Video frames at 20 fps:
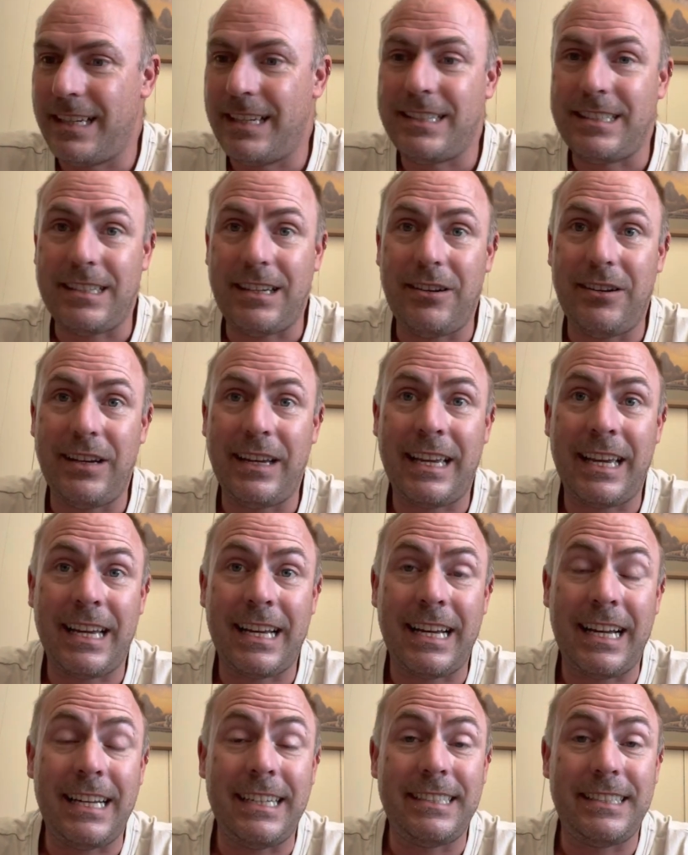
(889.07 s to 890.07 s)
So again,
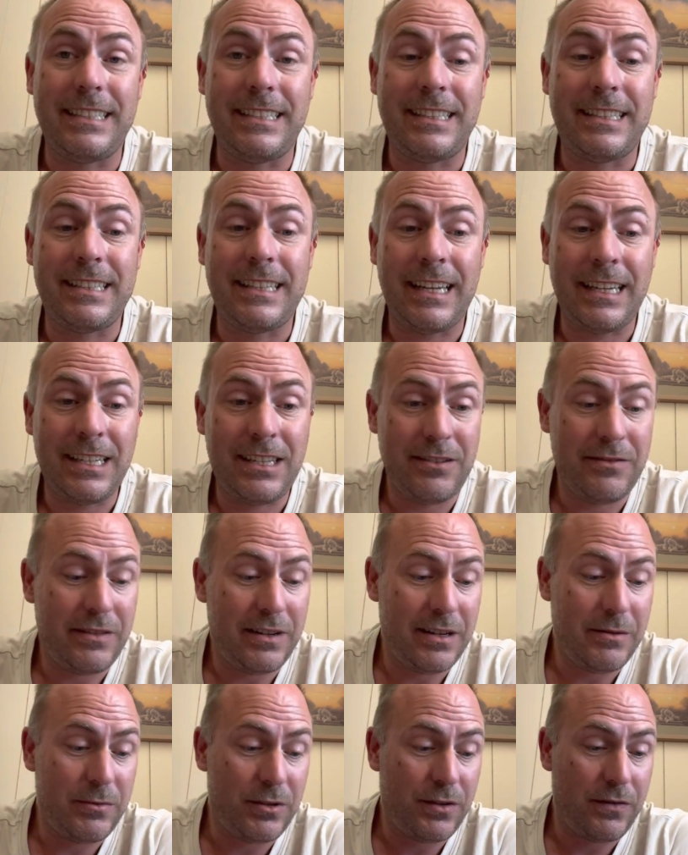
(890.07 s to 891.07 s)
guys, thank you
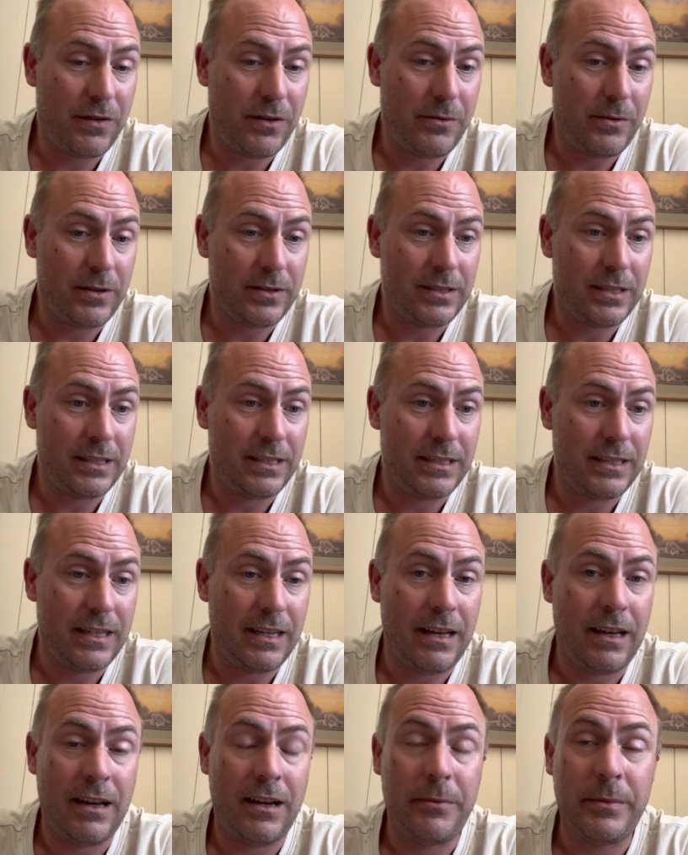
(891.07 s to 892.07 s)
very much for watching.
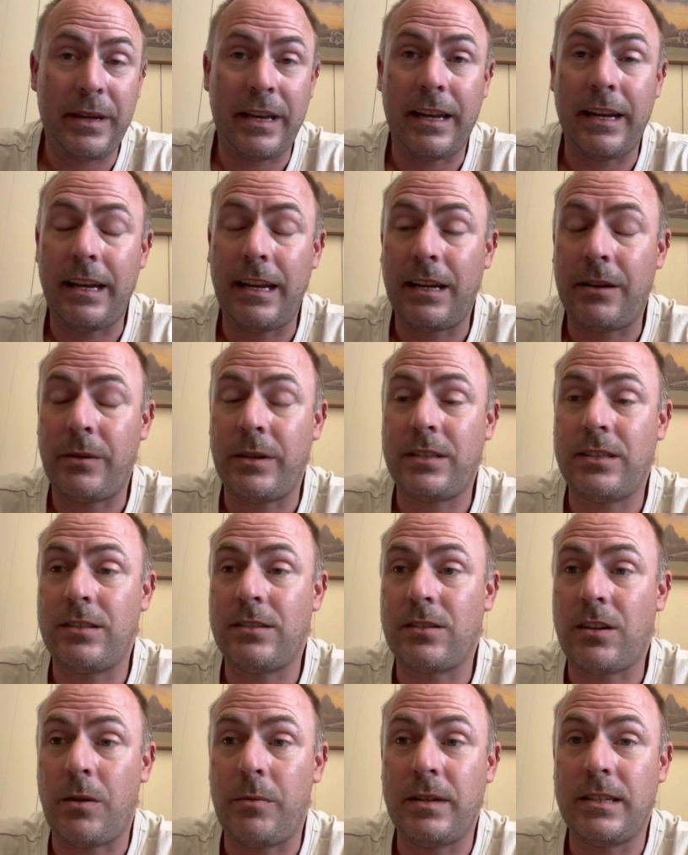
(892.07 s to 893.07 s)
Um, again, any
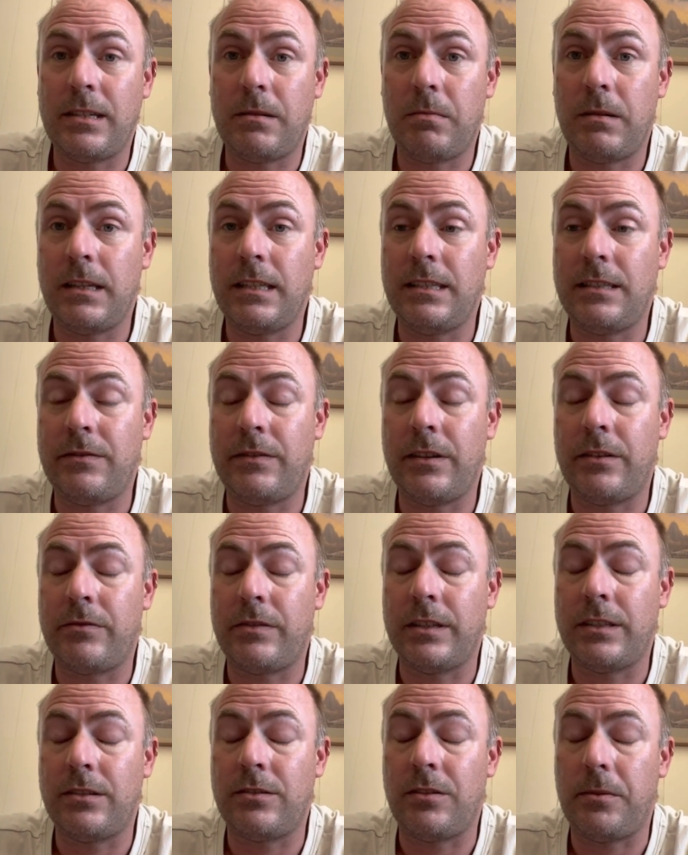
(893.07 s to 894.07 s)
questions, comments, please feel
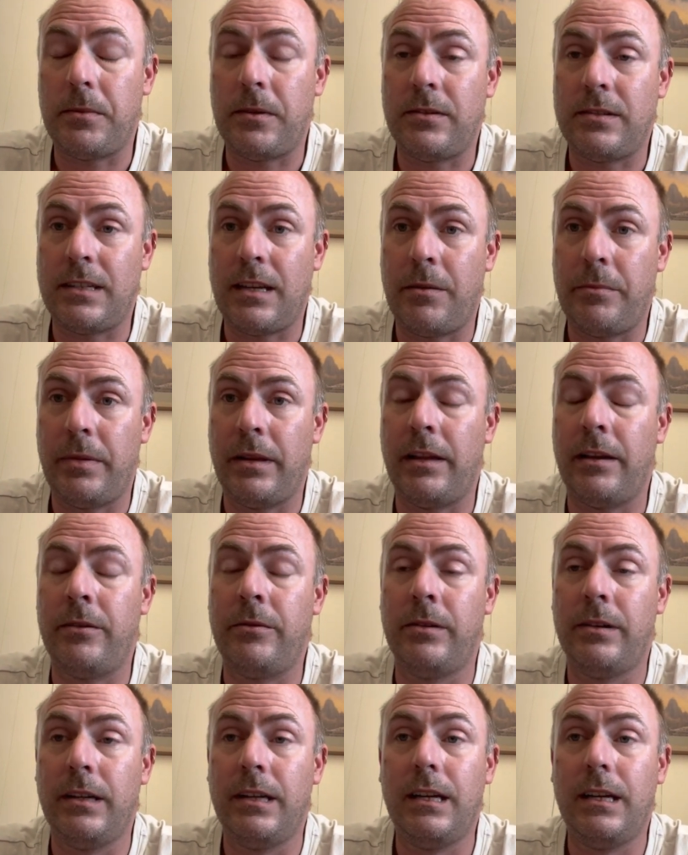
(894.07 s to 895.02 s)
free to drop those down below.